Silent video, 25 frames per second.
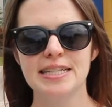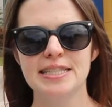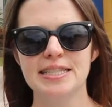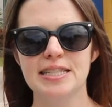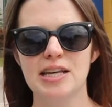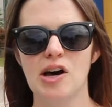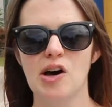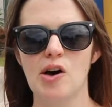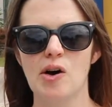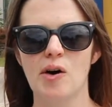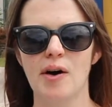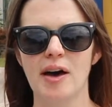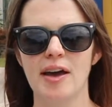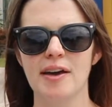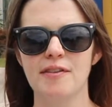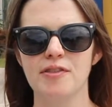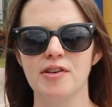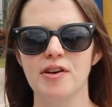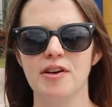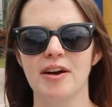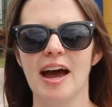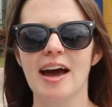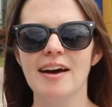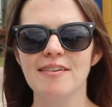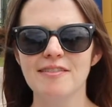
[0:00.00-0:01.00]
So if
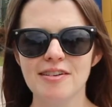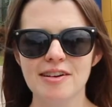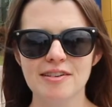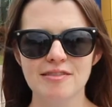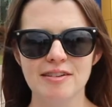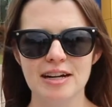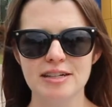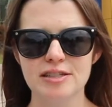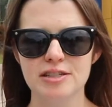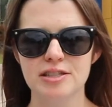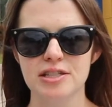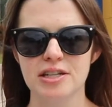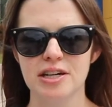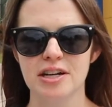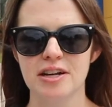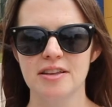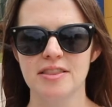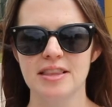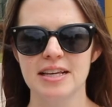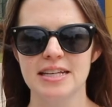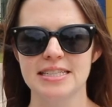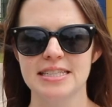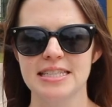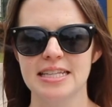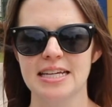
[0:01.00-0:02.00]
you're ever in Rochester,
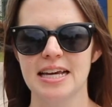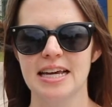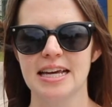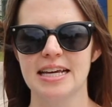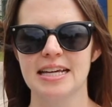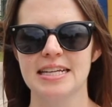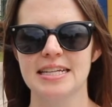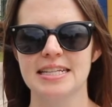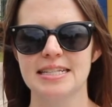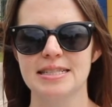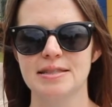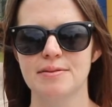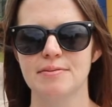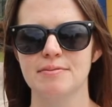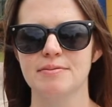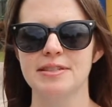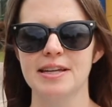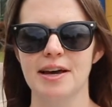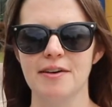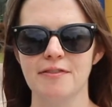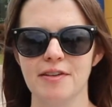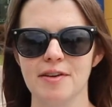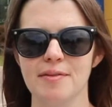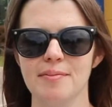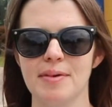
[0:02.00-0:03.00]
this is
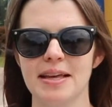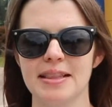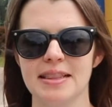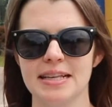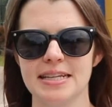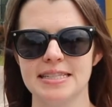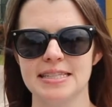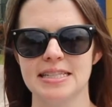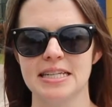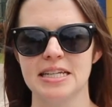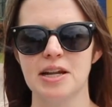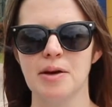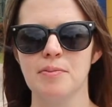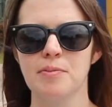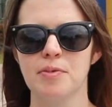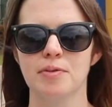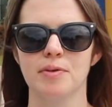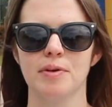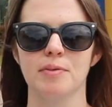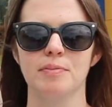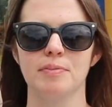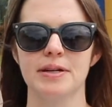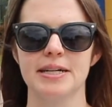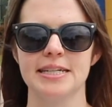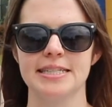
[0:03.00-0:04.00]
definitely make this the
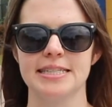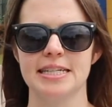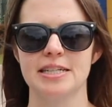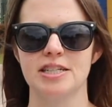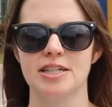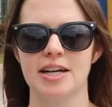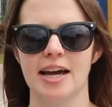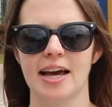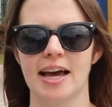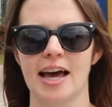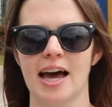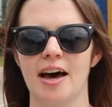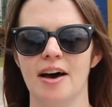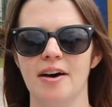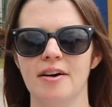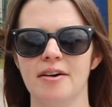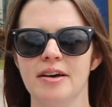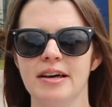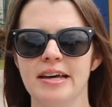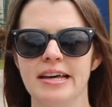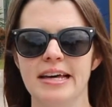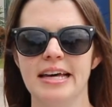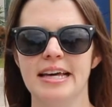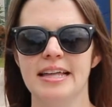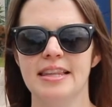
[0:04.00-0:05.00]
#1 place to check out.
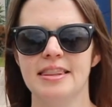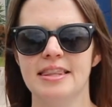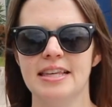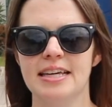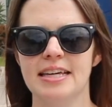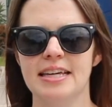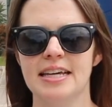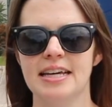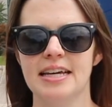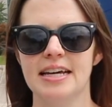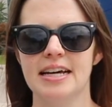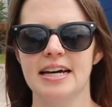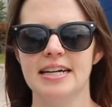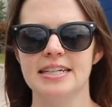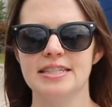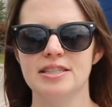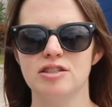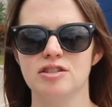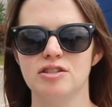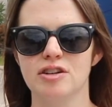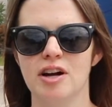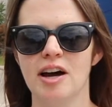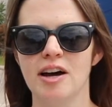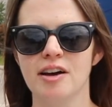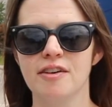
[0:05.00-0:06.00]
The
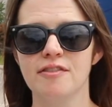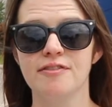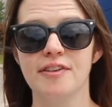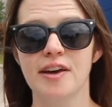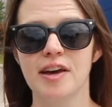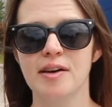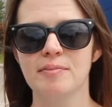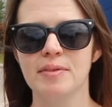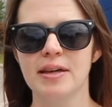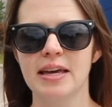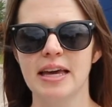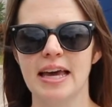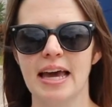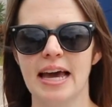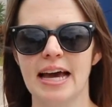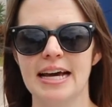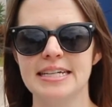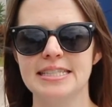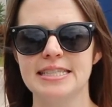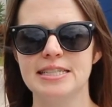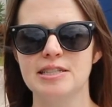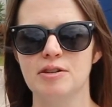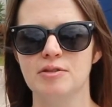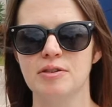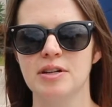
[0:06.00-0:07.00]
Strong family
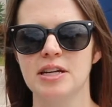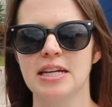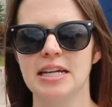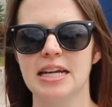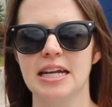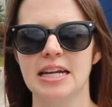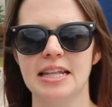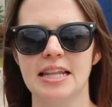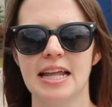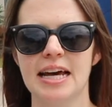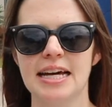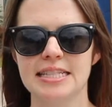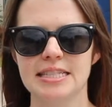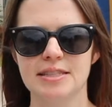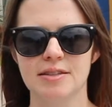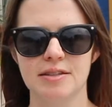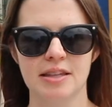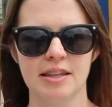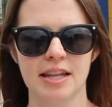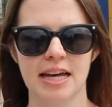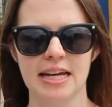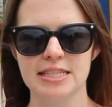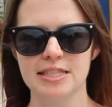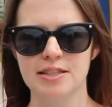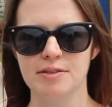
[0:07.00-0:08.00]
has donated lots
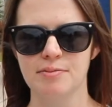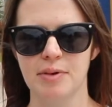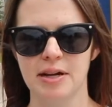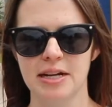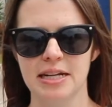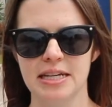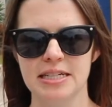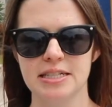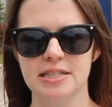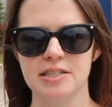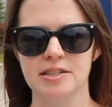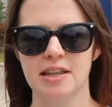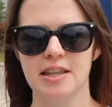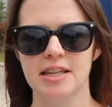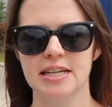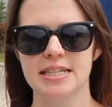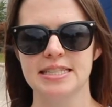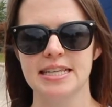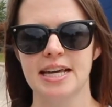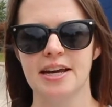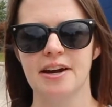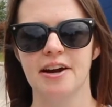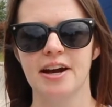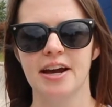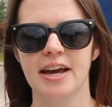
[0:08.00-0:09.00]
and lots of money to
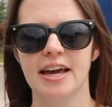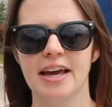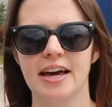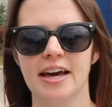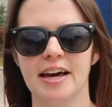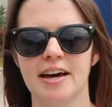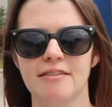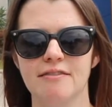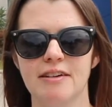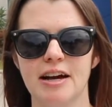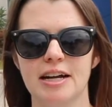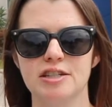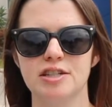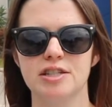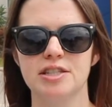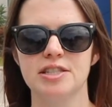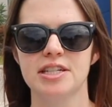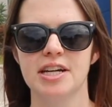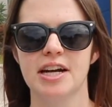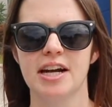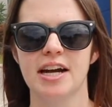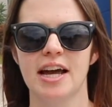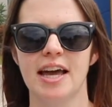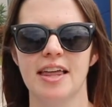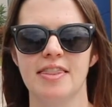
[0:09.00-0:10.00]
this area,
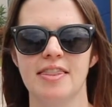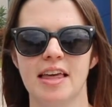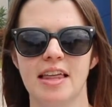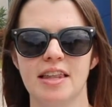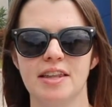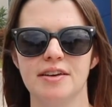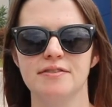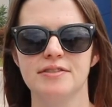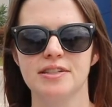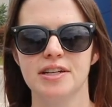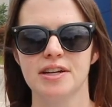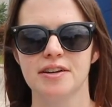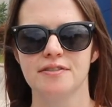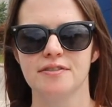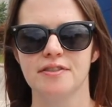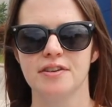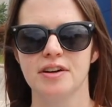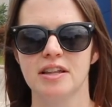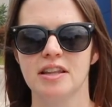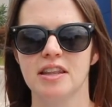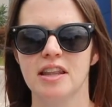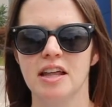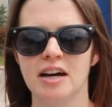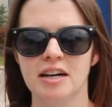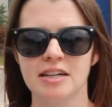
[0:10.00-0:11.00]
Rochester, and they lived here for
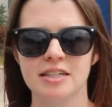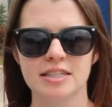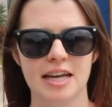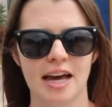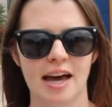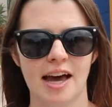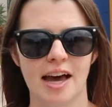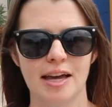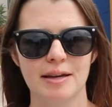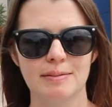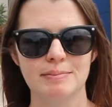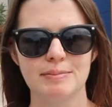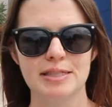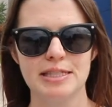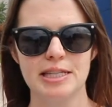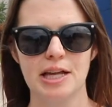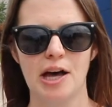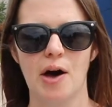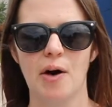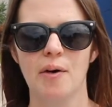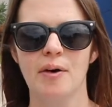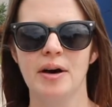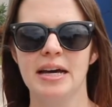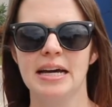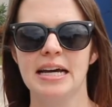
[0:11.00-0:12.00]
a long time.
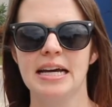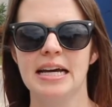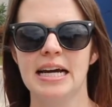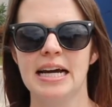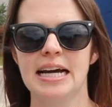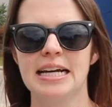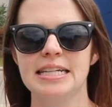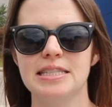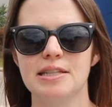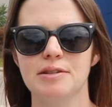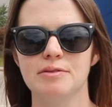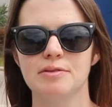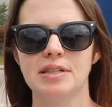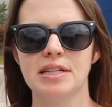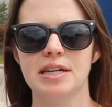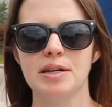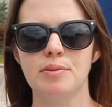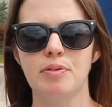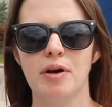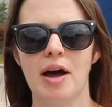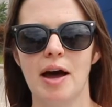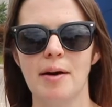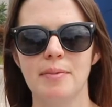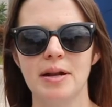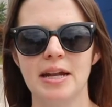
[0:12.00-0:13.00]
So It's a really
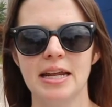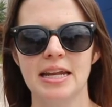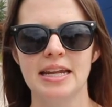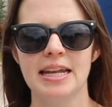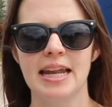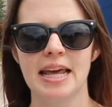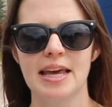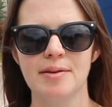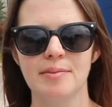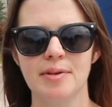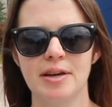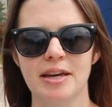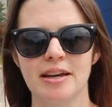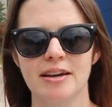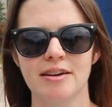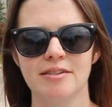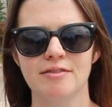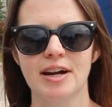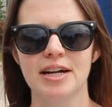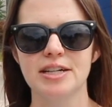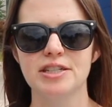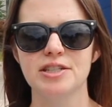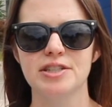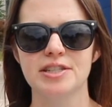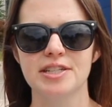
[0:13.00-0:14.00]
prominent name here in
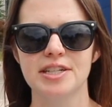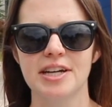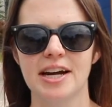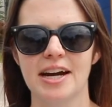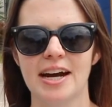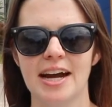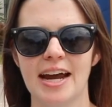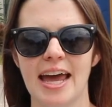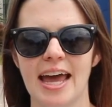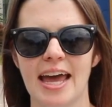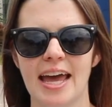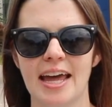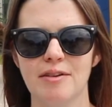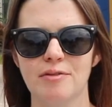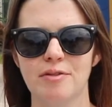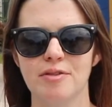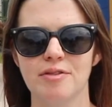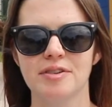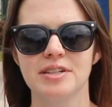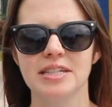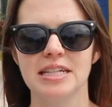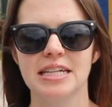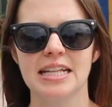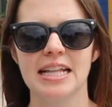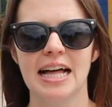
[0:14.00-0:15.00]
Rochester, and
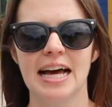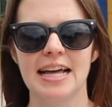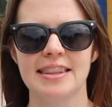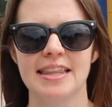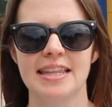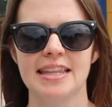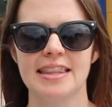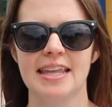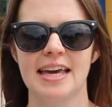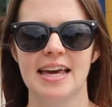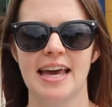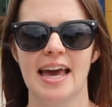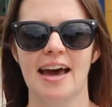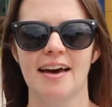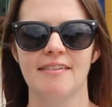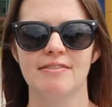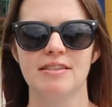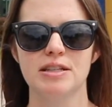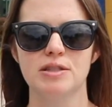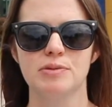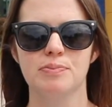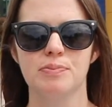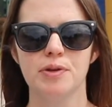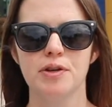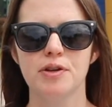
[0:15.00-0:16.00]
we're really glad that they have
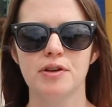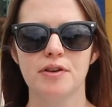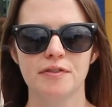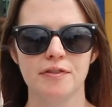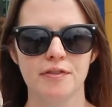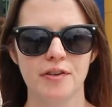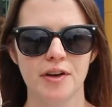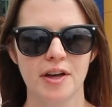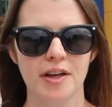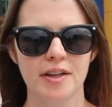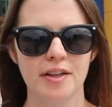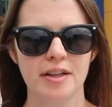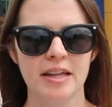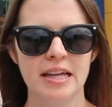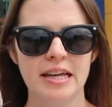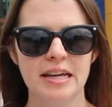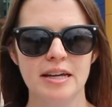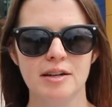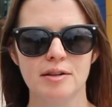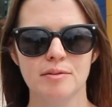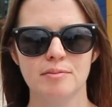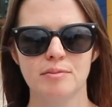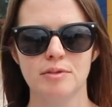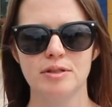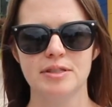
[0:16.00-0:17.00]
this beautiful
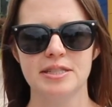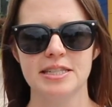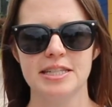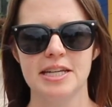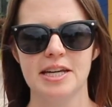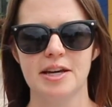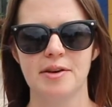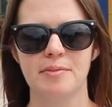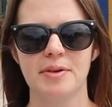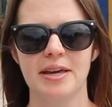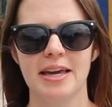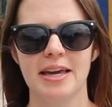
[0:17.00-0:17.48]
museum